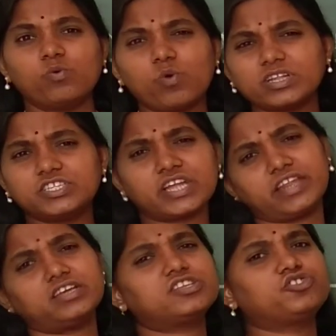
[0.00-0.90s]
What
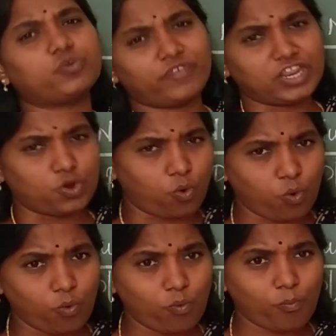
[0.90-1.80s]
genders do we
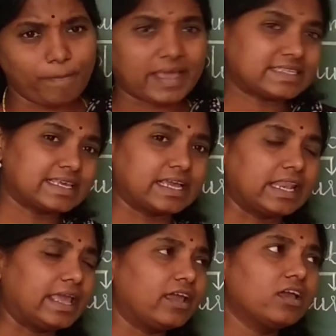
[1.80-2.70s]
know?
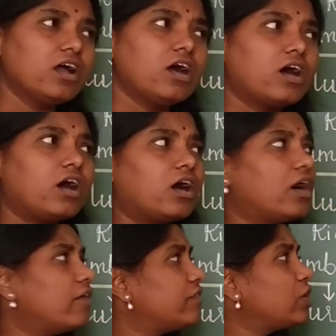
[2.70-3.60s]
Basically,
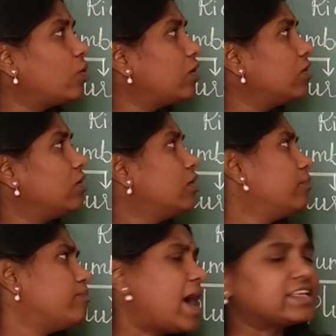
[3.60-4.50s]
we know
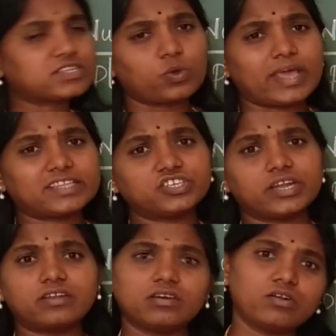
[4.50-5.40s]
masculine
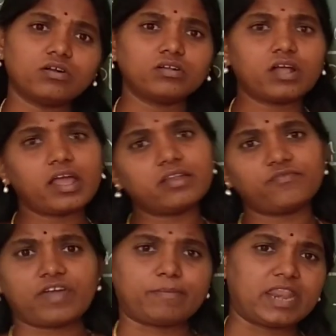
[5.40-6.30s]
gender
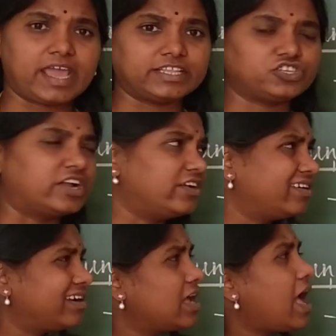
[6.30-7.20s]
and feminine
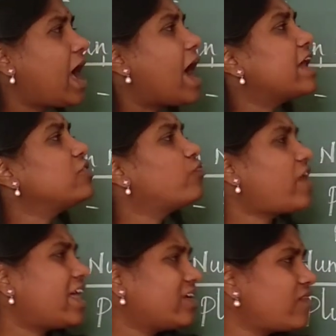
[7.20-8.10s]
gender, and
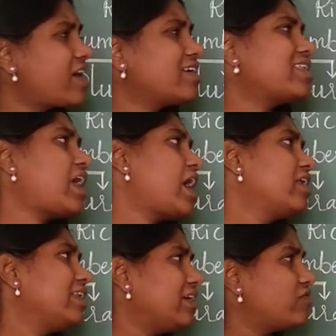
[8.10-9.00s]
very
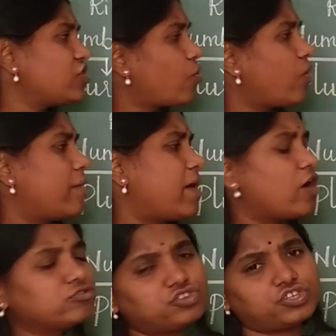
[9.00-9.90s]
rarely we know
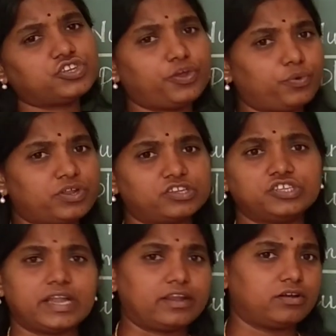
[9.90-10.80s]
about neuter
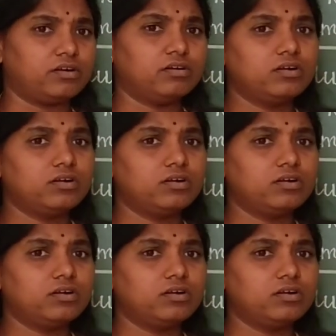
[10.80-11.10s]
gender.